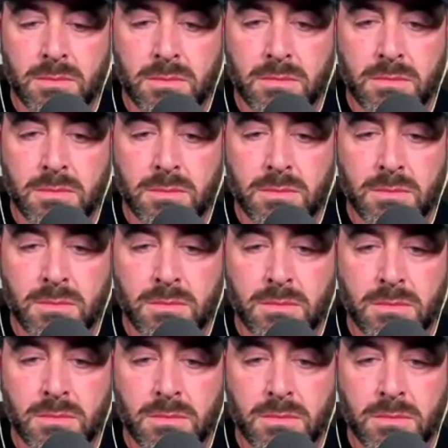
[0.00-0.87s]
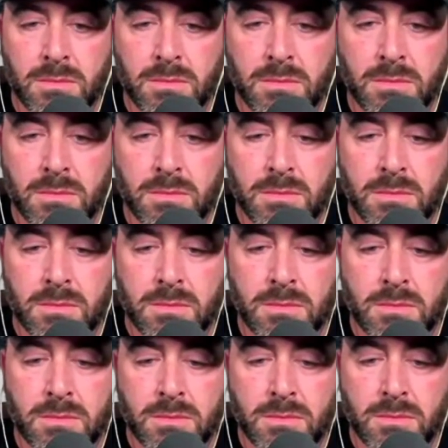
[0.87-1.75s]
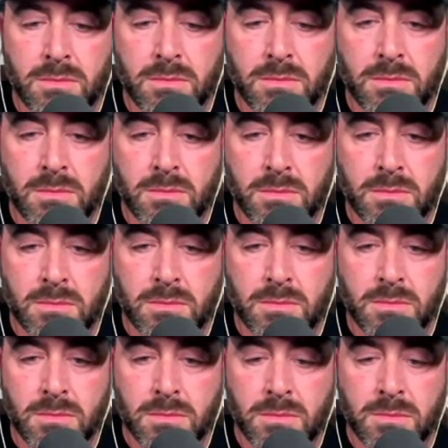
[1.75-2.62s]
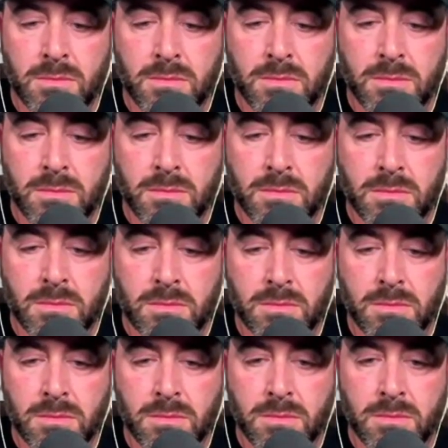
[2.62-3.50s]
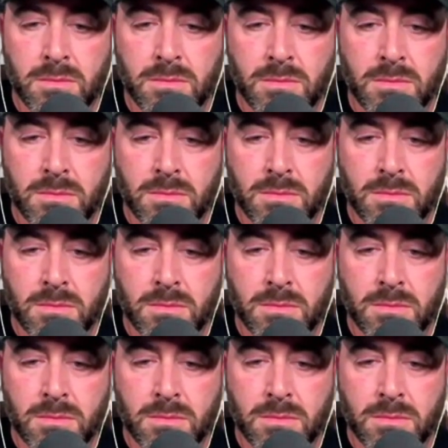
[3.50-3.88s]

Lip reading: The person shown says nothing.